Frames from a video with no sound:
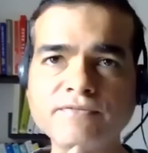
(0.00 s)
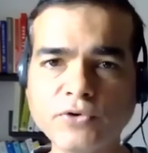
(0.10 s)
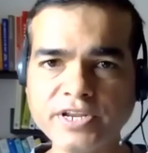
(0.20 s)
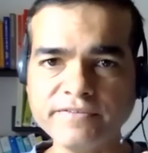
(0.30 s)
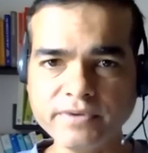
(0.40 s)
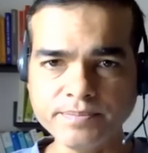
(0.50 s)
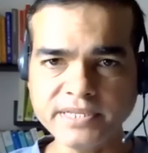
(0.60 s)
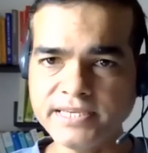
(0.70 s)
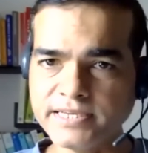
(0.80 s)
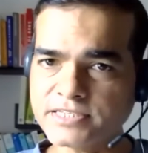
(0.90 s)
40,
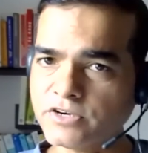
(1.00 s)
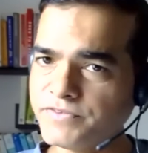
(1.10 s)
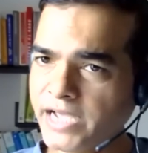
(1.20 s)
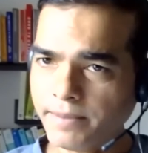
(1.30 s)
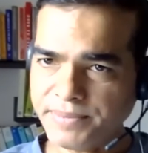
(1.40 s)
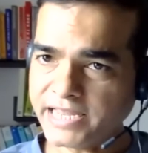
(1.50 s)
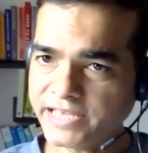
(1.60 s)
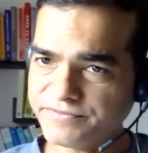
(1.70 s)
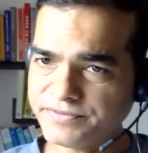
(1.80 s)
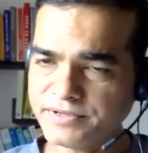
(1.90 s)
50 years of a happy
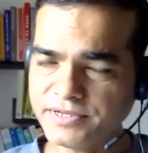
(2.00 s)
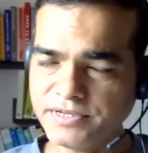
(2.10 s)
life,